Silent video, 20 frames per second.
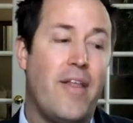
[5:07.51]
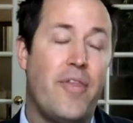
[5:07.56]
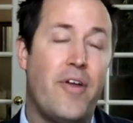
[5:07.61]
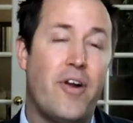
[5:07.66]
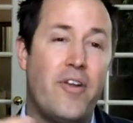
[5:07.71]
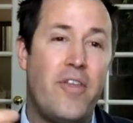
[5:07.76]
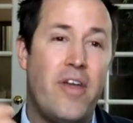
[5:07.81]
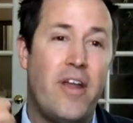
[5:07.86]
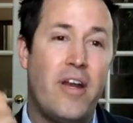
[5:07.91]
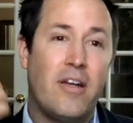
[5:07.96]

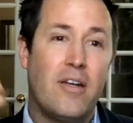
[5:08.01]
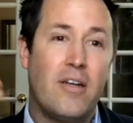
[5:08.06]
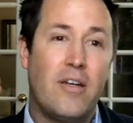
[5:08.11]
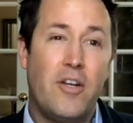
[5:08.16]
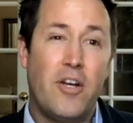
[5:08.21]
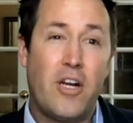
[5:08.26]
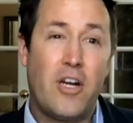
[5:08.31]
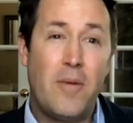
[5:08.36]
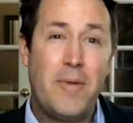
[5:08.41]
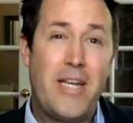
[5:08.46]
They're then
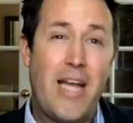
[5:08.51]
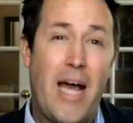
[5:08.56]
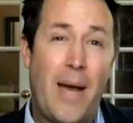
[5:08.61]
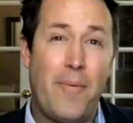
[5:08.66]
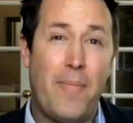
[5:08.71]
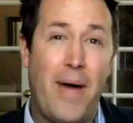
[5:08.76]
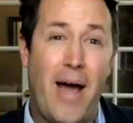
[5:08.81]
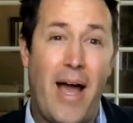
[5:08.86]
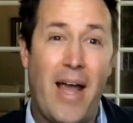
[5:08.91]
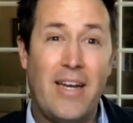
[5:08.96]
you're going to be
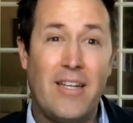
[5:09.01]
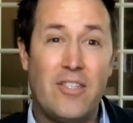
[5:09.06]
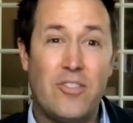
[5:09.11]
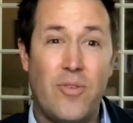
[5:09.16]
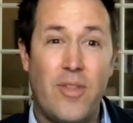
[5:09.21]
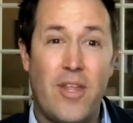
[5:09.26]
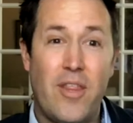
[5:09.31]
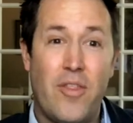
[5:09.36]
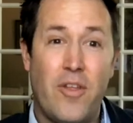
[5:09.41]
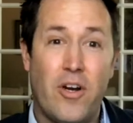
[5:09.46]
top of mind,
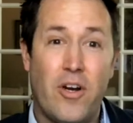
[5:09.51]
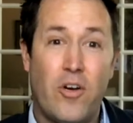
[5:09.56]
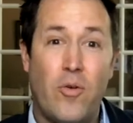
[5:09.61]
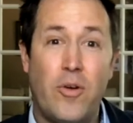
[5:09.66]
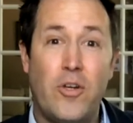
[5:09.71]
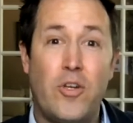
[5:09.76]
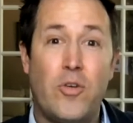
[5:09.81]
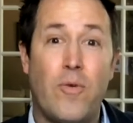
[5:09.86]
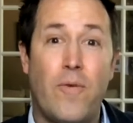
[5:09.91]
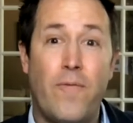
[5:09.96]
so that they're
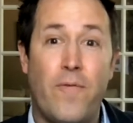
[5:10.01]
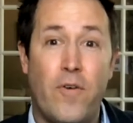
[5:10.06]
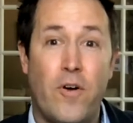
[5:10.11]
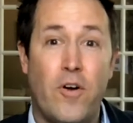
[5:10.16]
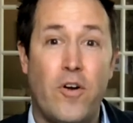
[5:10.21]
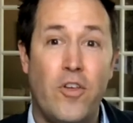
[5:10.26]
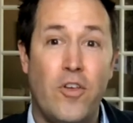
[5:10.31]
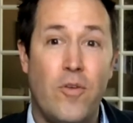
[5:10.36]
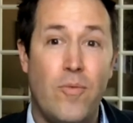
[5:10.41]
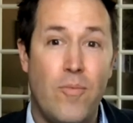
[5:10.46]
going to
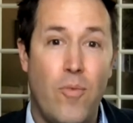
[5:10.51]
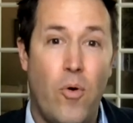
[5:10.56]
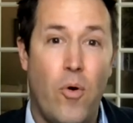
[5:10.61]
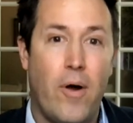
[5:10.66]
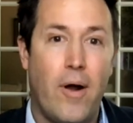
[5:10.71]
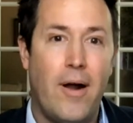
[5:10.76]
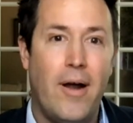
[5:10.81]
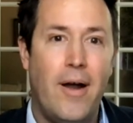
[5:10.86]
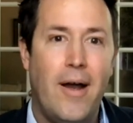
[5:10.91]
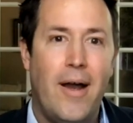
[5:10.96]
refer you
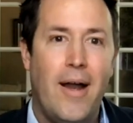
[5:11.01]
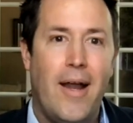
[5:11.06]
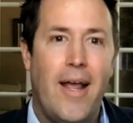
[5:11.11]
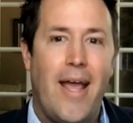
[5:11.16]
more.